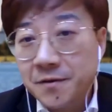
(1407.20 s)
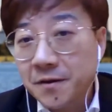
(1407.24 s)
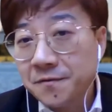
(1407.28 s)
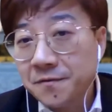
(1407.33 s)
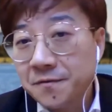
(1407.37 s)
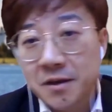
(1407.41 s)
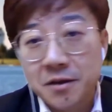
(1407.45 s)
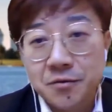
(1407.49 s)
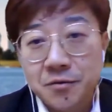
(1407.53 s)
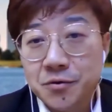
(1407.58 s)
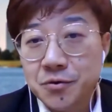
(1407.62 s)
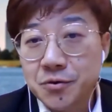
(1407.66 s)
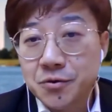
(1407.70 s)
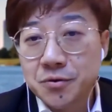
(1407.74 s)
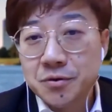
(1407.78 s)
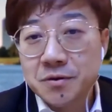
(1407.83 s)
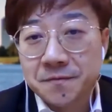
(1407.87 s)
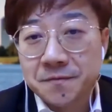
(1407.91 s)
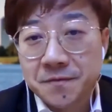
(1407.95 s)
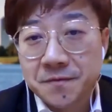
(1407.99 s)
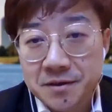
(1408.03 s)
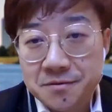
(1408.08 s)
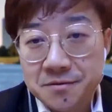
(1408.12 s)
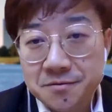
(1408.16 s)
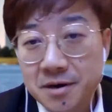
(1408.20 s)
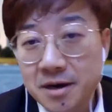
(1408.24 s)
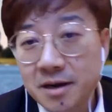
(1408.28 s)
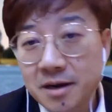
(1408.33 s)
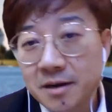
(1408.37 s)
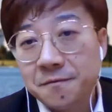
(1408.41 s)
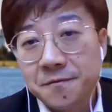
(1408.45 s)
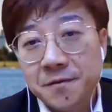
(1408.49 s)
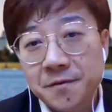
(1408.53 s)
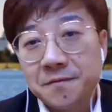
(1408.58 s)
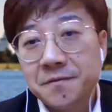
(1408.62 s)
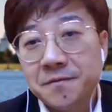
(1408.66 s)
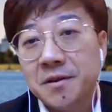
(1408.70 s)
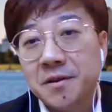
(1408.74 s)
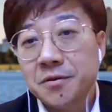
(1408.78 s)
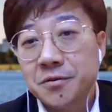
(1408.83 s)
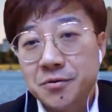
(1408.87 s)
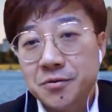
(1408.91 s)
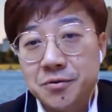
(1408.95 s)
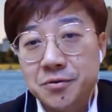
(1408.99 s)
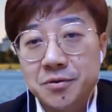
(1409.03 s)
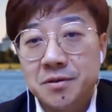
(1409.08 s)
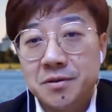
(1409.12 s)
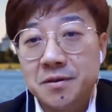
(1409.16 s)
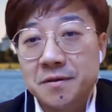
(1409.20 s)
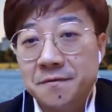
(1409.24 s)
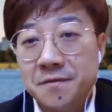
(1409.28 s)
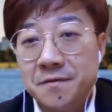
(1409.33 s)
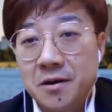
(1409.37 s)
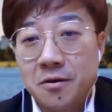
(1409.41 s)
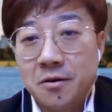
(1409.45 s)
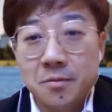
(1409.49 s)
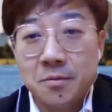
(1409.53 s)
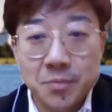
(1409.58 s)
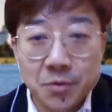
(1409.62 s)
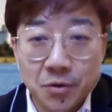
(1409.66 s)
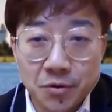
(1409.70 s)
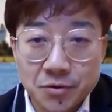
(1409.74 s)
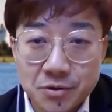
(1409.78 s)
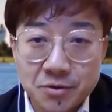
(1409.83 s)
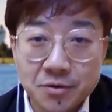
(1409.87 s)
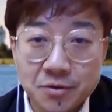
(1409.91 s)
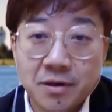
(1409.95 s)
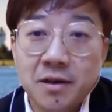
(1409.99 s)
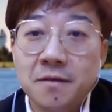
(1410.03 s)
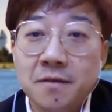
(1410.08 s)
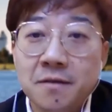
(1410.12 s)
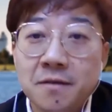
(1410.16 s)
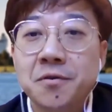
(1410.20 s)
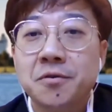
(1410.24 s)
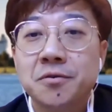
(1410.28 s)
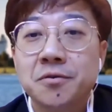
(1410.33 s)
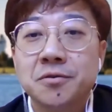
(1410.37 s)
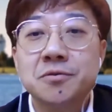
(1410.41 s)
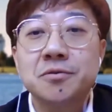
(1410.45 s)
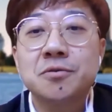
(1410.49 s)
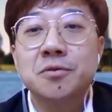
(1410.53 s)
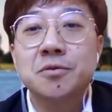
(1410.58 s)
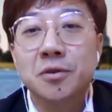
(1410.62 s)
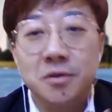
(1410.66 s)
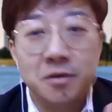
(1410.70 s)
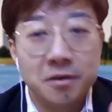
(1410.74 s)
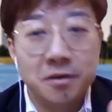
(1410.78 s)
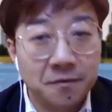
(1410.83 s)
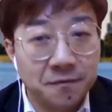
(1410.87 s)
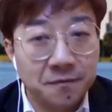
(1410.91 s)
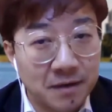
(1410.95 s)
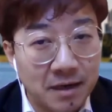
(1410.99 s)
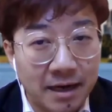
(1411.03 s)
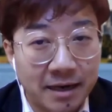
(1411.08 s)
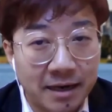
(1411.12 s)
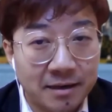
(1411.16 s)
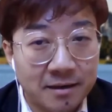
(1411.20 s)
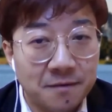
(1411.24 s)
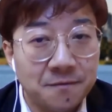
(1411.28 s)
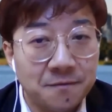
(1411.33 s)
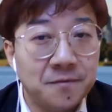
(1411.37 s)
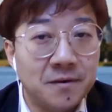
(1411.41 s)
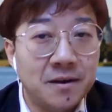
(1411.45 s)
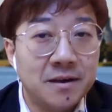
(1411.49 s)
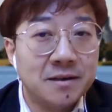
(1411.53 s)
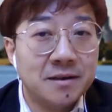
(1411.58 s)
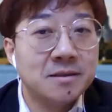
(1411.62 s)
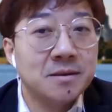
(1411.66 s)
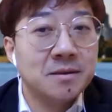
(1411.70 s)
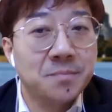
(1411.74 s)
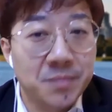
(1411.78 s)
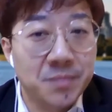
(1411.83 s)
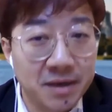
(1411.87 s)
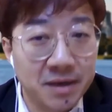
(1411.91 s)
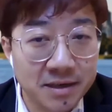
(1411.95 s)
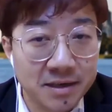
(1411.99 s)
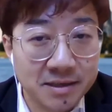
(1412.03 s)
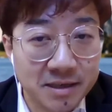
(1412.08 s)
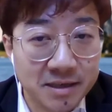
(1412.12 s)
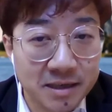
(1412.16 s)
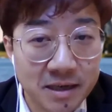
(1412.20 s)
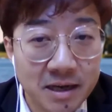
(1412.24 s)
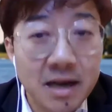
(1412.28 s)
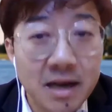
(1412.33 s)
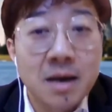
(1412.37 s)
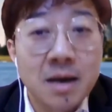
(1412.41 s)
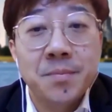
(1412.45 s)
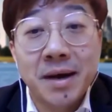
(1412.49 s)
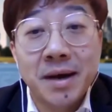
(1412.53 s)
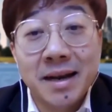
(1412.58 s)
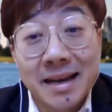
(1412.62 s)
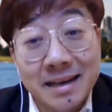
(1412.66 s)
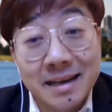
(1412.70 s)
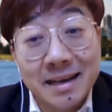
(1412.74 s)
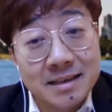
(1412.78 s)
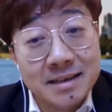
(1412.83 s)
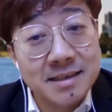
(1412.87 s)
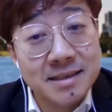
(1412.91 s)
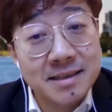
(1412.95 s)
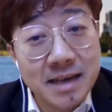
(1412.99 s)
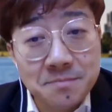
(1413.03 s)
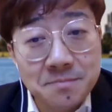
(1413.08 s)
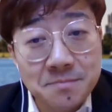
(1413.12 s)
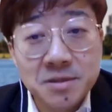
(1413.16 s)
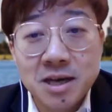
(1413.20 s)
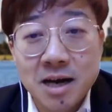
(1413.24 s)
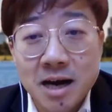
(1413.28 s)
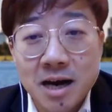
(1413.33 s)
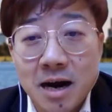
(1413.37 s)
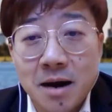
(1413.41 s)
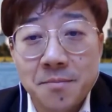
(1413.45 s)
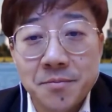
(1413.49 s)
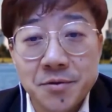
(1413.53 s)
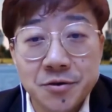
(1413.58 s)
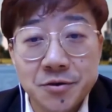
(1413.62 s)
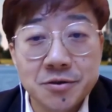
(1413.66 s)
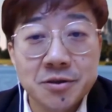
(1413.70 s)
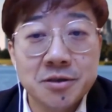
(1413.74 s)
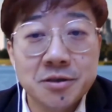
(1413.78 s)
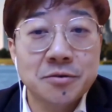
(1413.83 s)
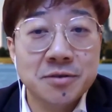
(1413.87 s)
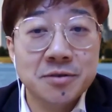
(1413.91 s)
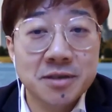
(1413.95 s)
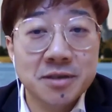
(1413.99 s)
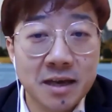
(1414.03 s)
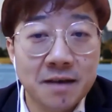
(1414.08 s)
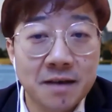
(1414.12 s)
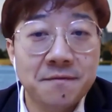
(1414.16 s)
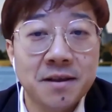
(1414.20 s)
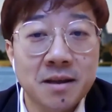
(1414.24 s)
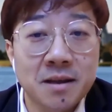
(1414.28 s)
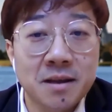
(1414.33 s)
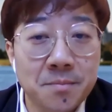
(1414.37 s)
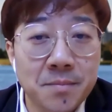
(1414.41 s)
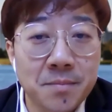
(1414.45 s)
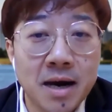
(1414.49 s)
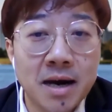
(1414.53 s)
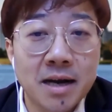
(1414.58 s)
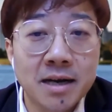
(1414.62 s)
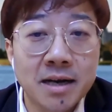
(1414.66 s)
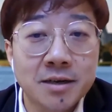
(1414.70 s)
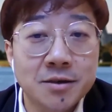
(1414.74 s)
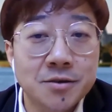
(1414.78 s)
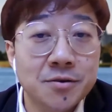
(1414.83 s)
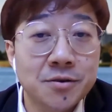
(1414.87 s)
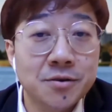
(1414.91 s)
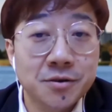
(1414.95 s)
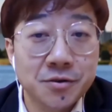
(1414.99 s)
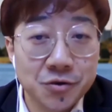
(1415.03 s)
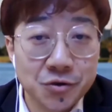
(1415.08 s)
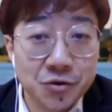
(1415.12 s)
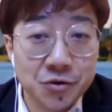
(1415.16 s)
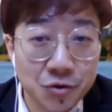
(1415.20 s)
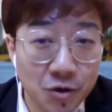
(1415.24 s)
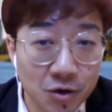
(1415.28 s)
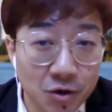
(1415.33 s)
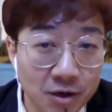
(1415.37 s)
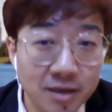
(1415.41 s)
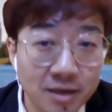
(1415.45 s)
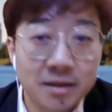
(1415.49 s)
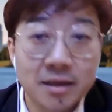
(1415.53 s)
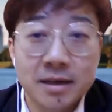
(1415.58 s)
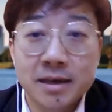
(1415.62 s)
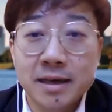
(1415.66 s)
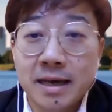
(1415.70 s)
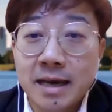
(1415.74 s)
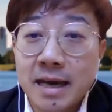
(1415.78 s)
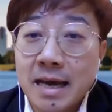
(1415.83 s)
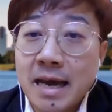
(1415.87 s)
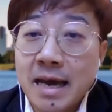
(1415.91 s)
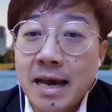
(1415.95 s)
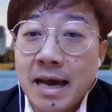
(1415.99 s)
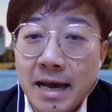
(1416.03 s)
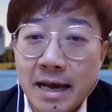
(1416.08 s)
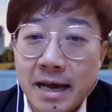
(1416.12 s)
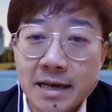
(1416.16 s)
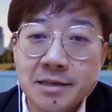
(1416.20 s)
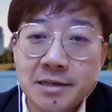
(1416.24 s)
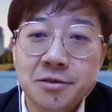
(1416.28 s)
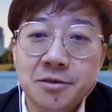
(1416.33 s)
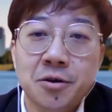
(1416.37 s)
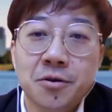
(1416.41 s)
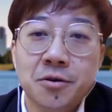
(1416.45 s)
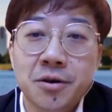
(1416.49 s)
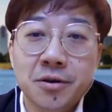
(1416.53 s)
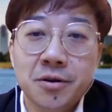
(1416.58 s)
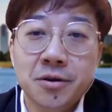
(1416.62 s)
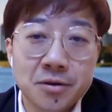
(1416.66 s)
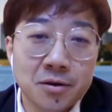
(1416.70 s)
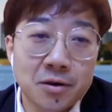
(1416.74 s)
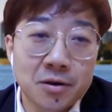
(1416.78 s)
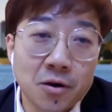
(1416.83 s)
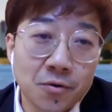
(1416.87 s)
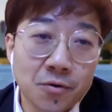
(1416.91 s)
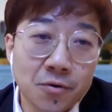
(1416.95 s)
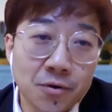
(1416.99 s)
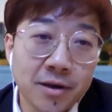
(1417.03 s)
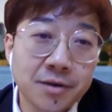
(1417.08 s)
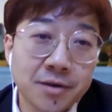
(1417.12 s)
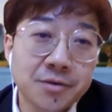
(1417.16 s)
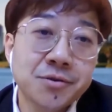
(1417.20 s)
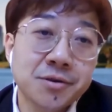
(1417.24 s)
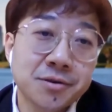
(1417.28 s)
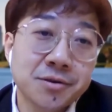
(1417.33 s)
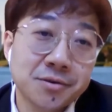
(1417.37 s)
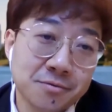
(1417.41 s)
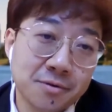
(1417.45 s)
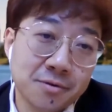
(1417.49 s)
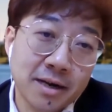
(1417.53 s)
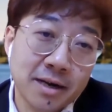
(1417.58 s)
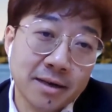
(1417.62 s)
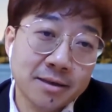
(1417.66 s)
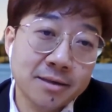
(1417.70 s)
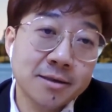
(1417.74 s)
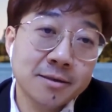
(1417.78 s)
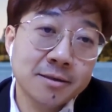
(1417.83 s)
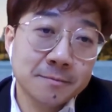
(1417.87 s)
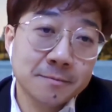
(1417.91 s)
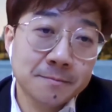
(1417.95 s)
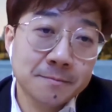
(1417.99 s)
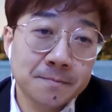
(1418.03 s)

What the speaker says: 50 you choose fixed rate, 50 you choose the variable. So give you sort of like the flexibility, but in the same time, you're still saving the money to enjoy the historical low interest rate.